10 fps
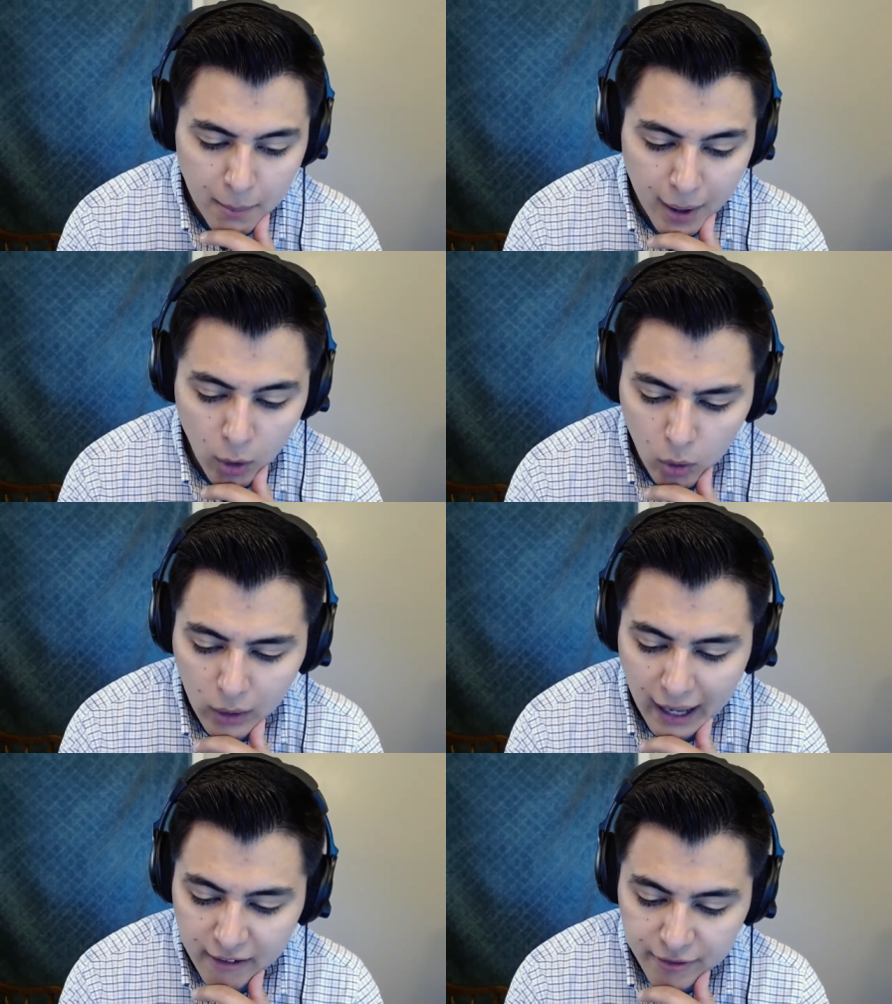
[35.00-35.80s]
My whole
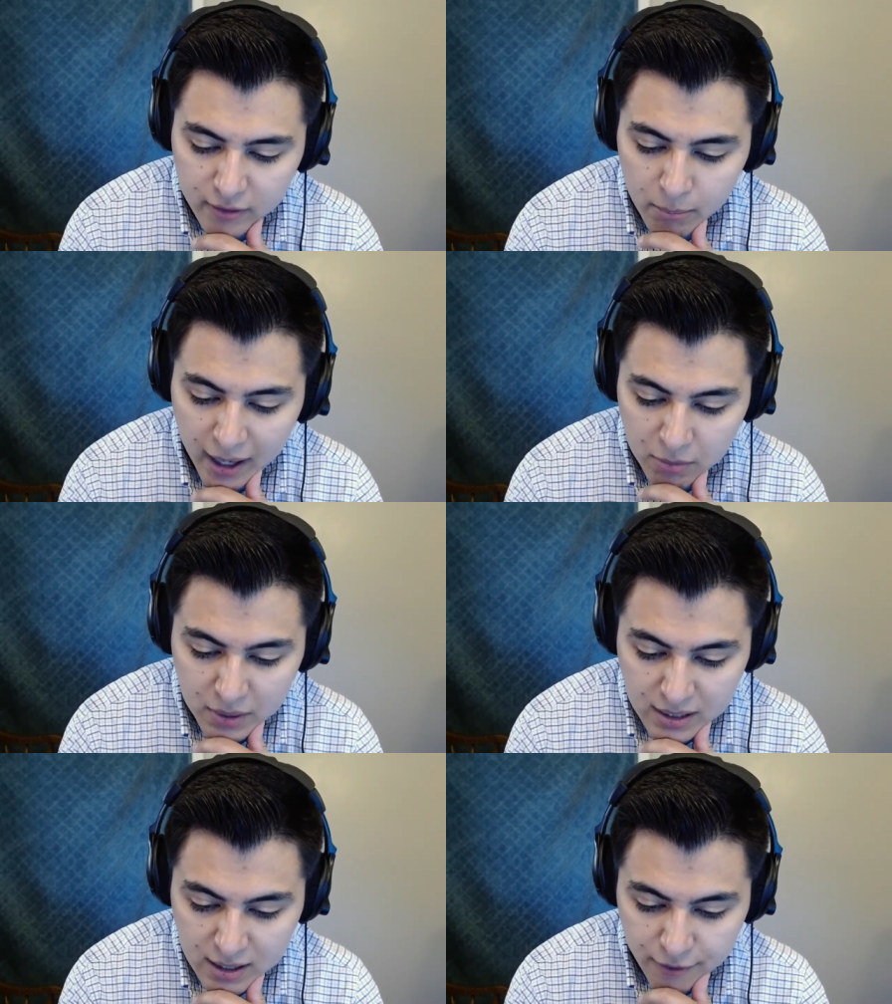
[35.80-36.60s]
life might have
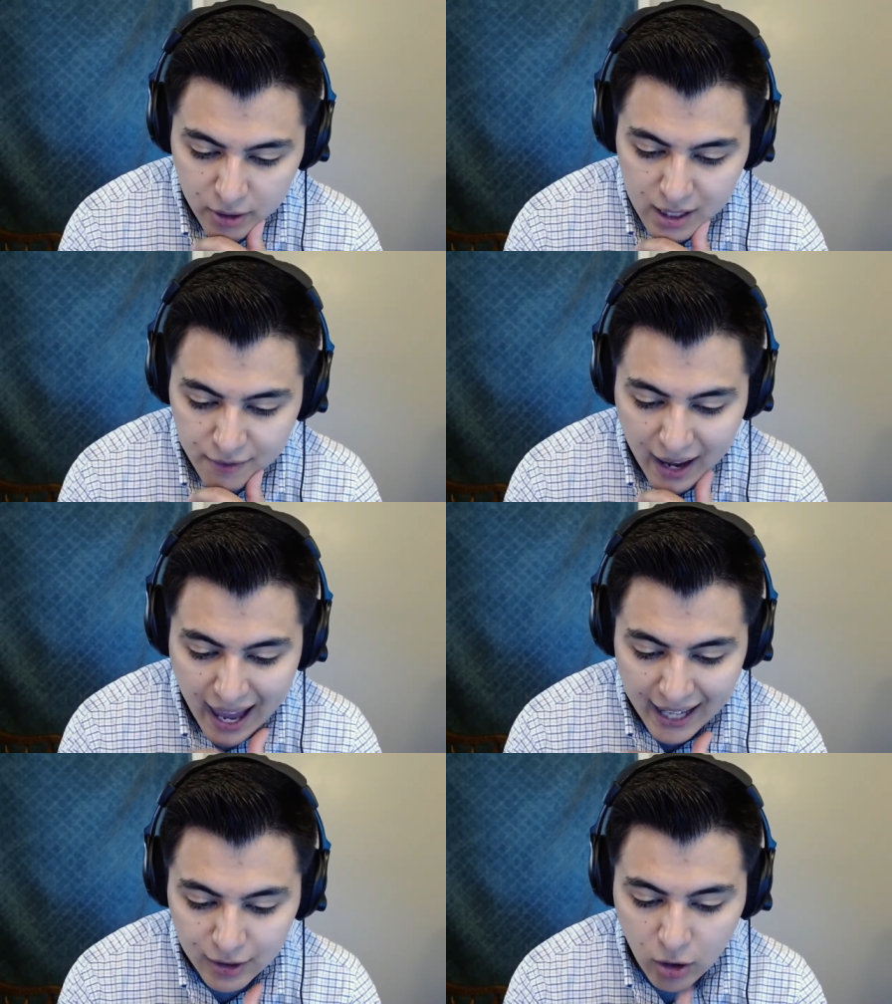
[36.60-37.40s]
been different if I
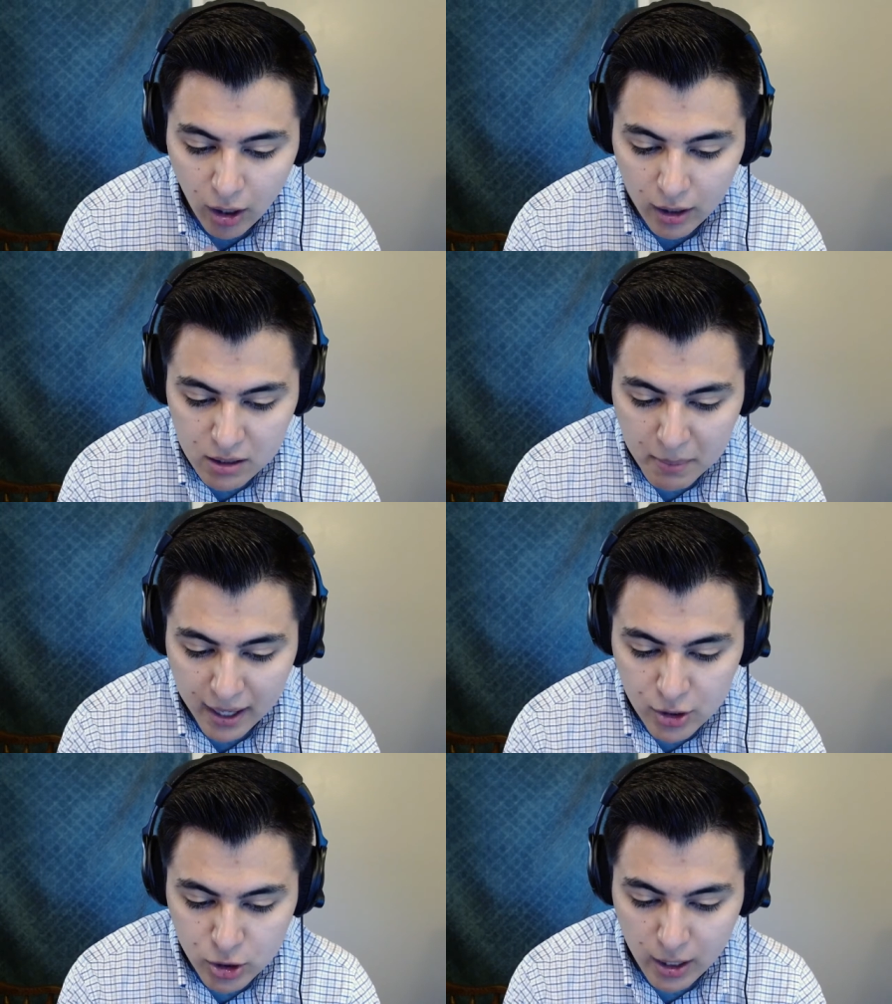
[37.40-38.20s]
hadn't gone to the
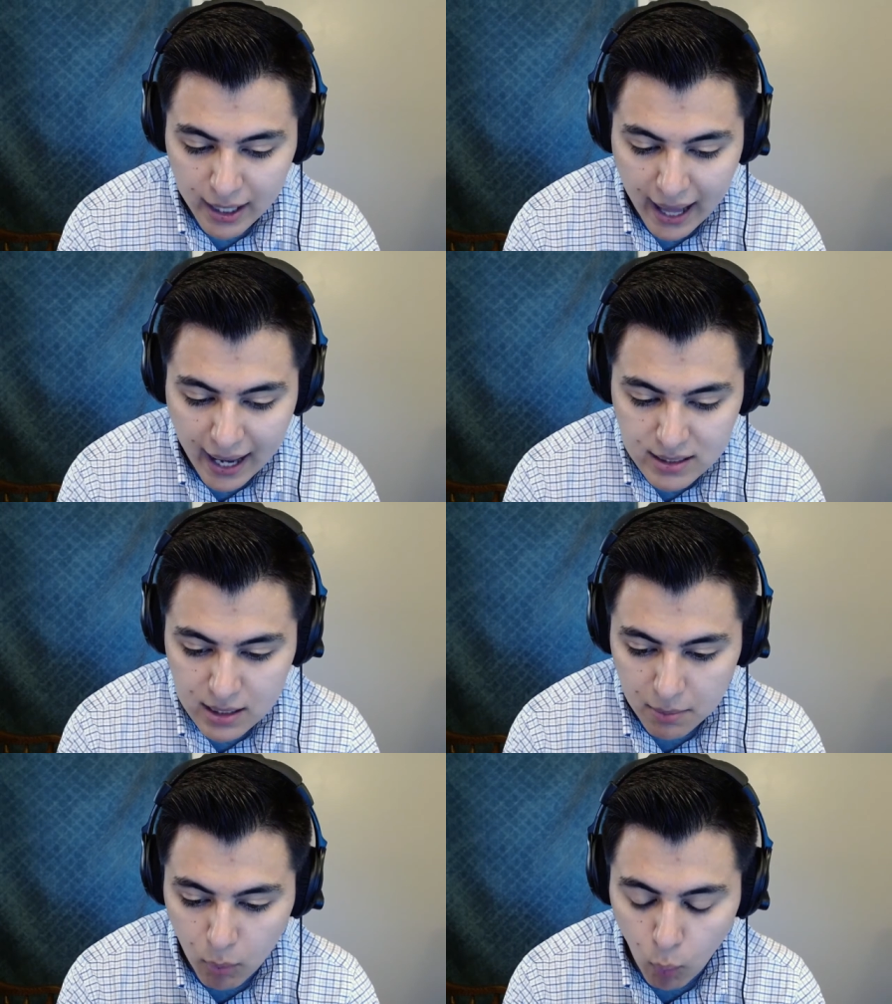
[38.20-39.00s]
manager and asked
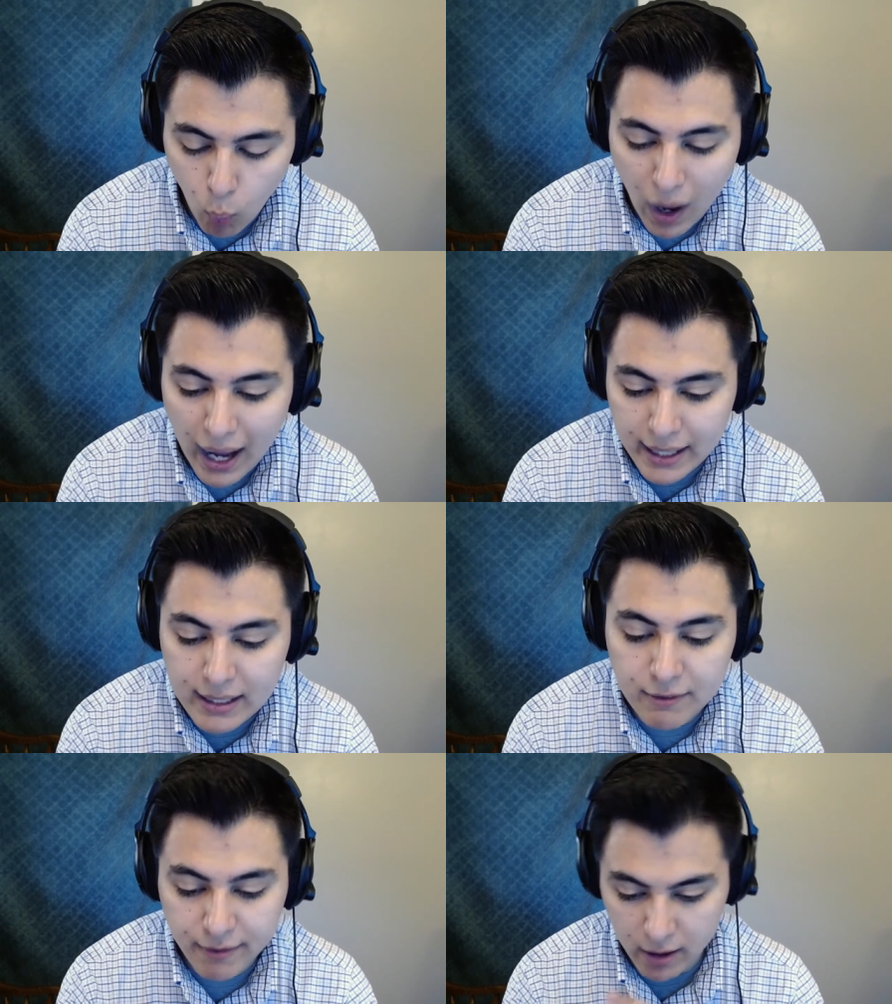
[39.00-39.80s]
him why
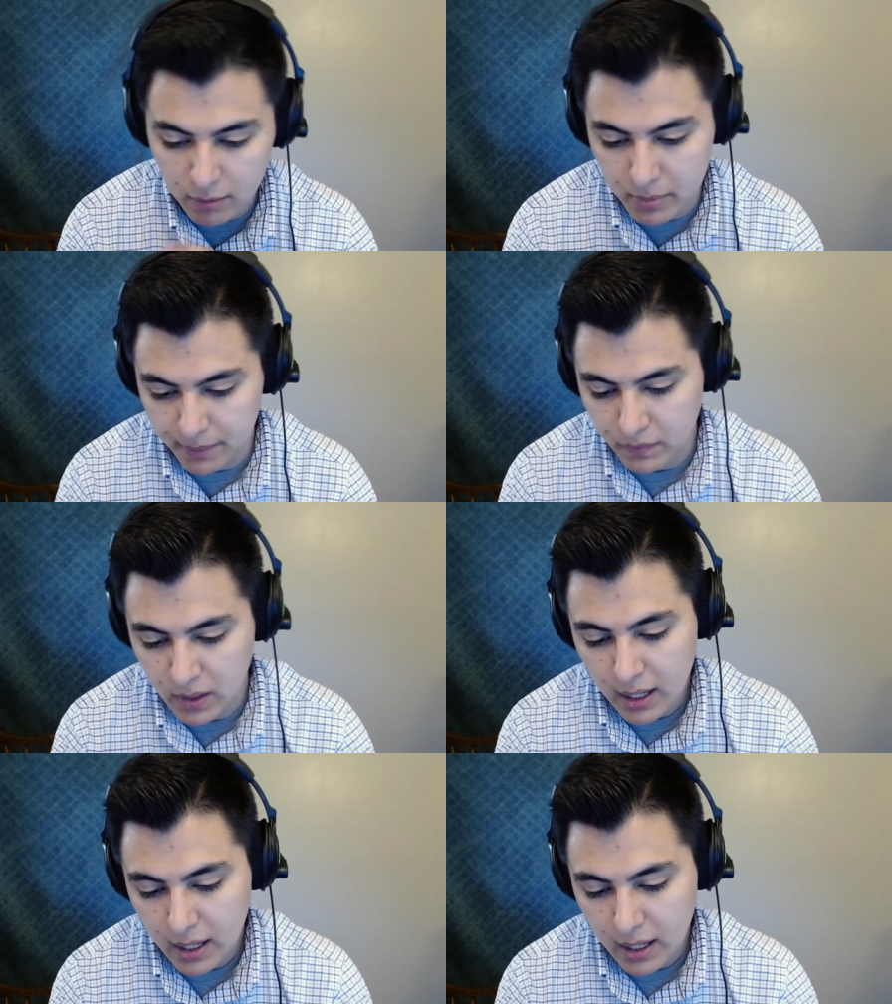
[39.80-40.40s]
he fired me.